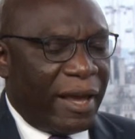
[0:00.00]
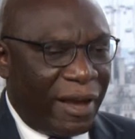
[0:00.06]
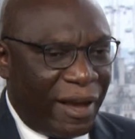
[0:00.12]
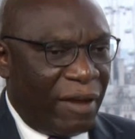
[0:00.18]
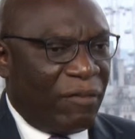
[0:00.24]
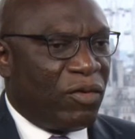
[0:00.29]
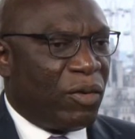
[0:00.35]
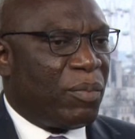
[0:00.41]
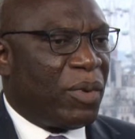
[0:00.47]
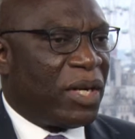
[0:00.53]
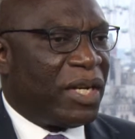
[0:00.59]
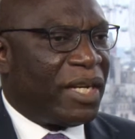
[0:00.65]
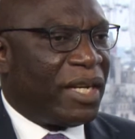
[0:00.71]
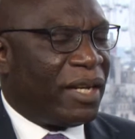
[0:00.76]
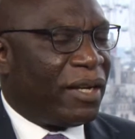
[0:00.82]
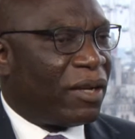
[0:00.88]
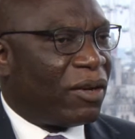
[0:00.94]

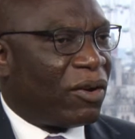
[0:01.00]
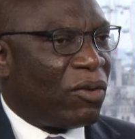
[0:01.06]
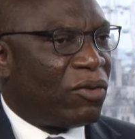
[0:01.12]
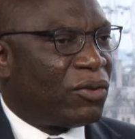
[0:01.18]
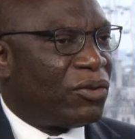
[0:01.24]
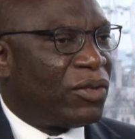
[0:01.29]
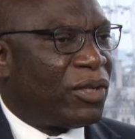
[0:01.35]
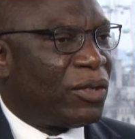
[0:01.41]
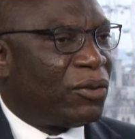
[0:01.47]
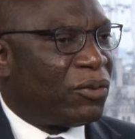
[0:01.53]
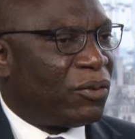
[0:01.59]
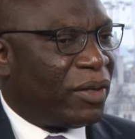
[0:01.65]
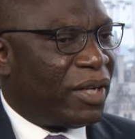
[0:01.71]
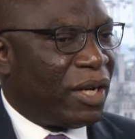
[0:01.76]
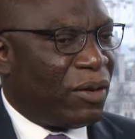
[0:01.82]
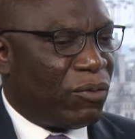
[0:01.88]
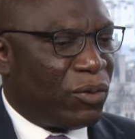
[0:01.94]
Everybody in the country
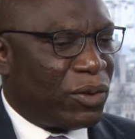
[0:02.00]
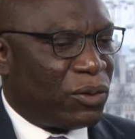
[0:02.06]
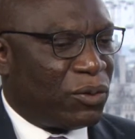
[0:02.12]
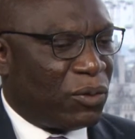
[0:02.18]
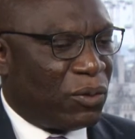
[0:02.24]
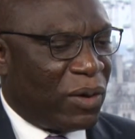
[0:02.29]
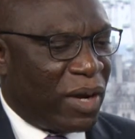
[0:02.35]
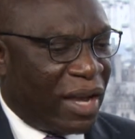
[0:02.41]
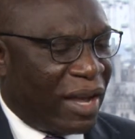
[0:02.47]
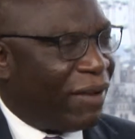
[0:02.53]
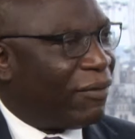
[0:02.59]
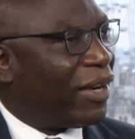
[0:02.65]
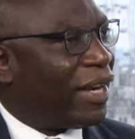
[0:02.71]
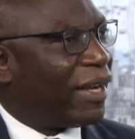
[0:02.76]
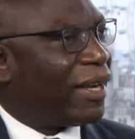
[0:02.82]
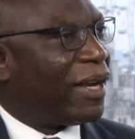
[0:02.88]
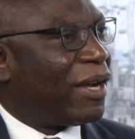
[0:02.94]
today wants to have
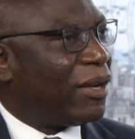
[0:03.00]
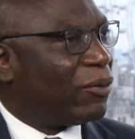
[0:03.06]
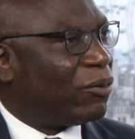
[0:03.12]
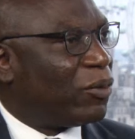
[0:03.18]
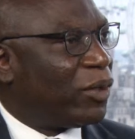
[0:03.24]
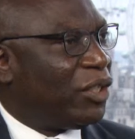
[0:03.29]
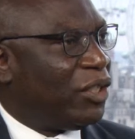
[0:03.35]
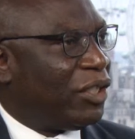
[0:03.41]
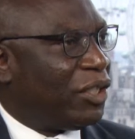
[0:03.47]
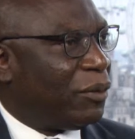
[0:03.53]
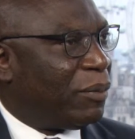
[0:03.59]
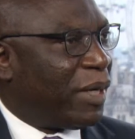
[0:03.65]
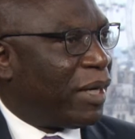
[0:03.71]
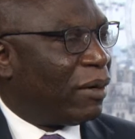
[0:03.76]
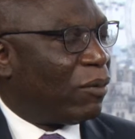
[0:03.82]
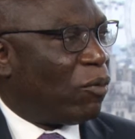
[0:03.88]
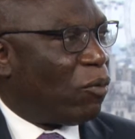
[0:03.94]
an account with GT
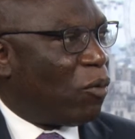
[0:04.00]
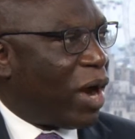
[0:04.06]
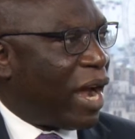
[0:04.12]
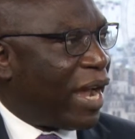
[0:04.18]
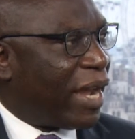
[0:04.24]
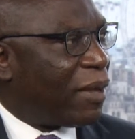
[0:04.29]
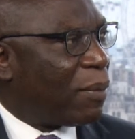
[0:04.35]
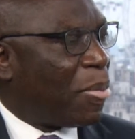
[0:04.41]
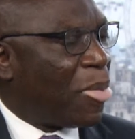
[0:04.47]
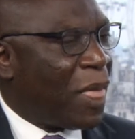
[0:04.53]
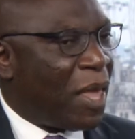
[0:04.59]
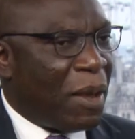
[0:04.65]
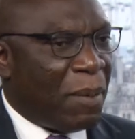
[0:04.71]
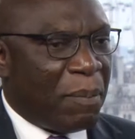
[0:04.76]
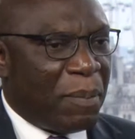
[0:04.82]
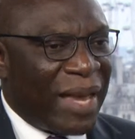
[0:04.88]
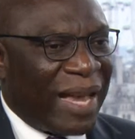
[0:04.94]
Bank. Why?
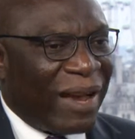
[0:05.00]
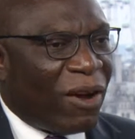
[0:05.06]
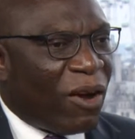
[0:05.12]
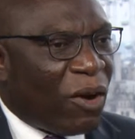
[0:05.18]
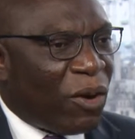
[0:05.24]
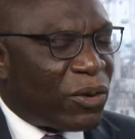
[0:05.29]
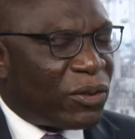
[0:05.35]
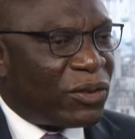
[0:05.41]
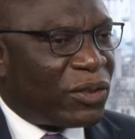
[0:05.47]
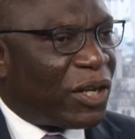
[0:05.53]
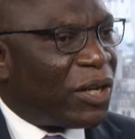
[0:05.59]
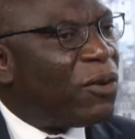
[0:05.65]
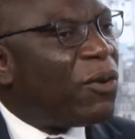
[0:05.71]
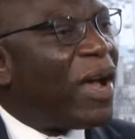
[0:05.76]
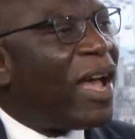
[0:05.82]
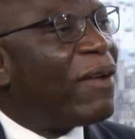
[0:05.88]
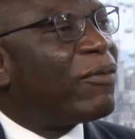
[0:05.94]
Because they
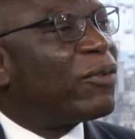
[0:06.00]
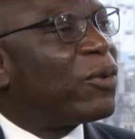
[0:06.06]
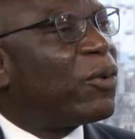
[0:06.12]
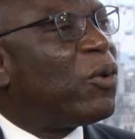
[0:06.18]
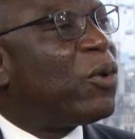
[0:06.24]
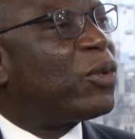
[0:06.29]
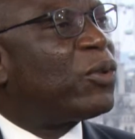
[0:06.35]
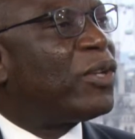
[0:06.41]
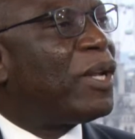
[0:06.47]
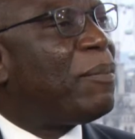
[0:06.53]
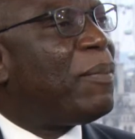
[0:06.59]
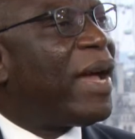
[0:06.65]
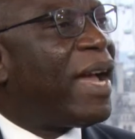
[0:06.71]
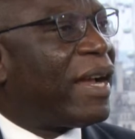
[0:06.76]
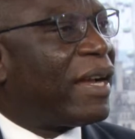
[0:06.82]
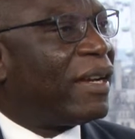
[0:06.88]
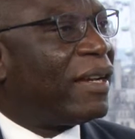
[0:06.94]
don't have to go to the
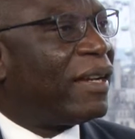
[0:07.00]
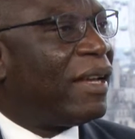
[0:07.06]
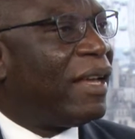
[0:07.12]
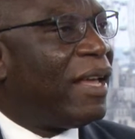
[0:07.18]
bank.